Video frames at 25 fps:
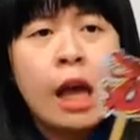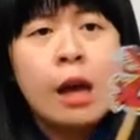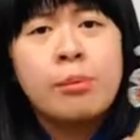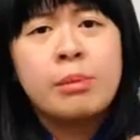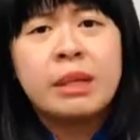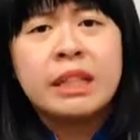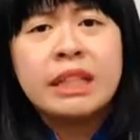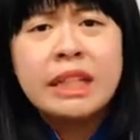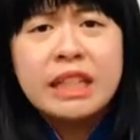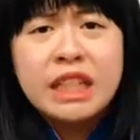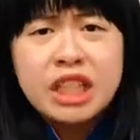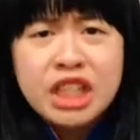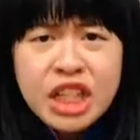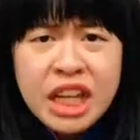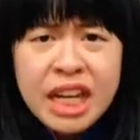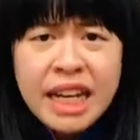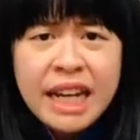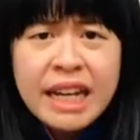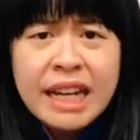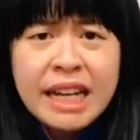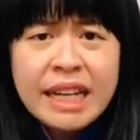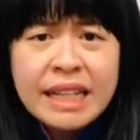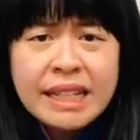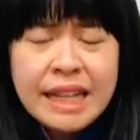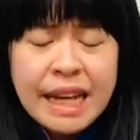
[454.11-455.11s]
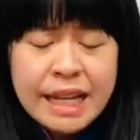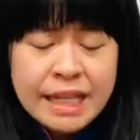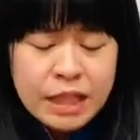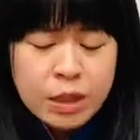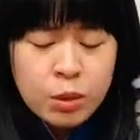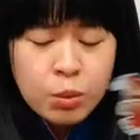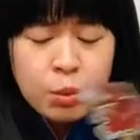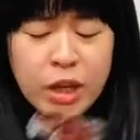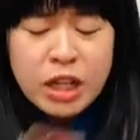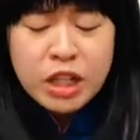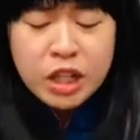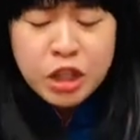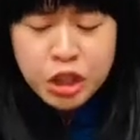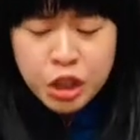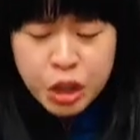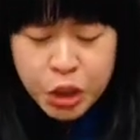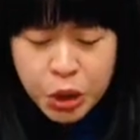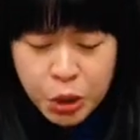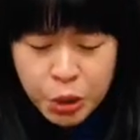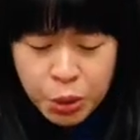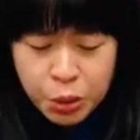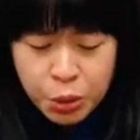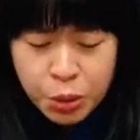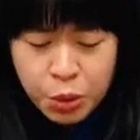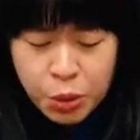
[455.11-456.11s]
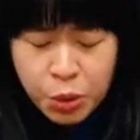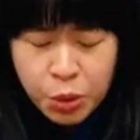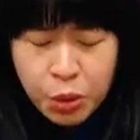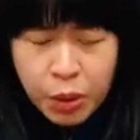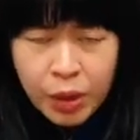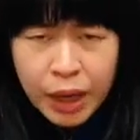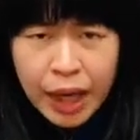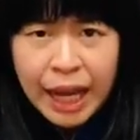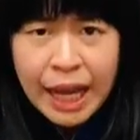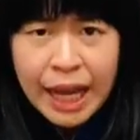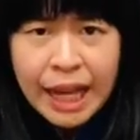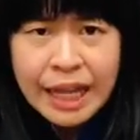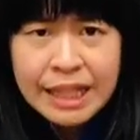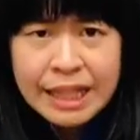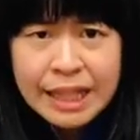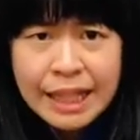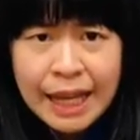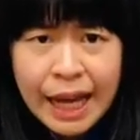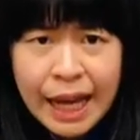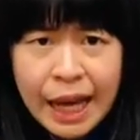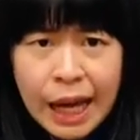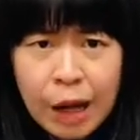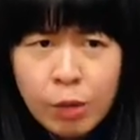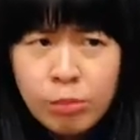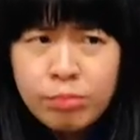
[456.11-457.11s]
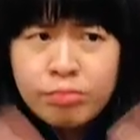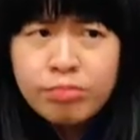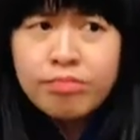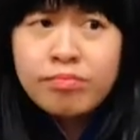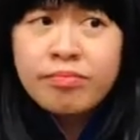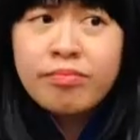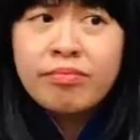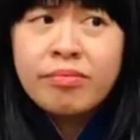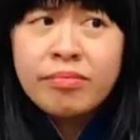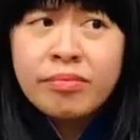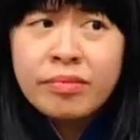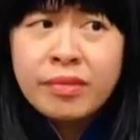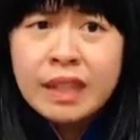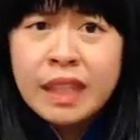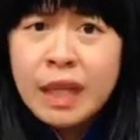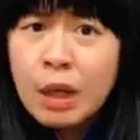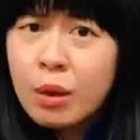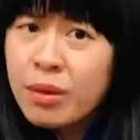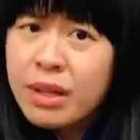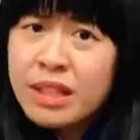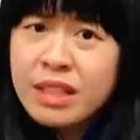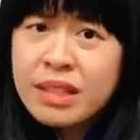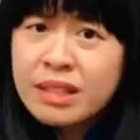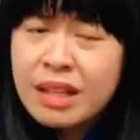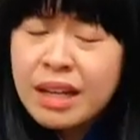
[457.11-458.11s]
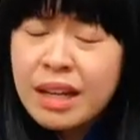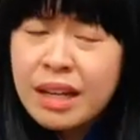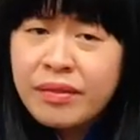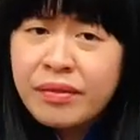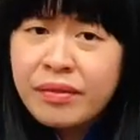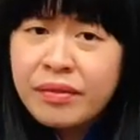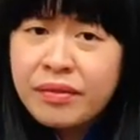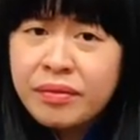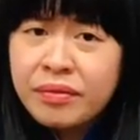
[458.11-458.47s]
but she danced away too, and now there was none.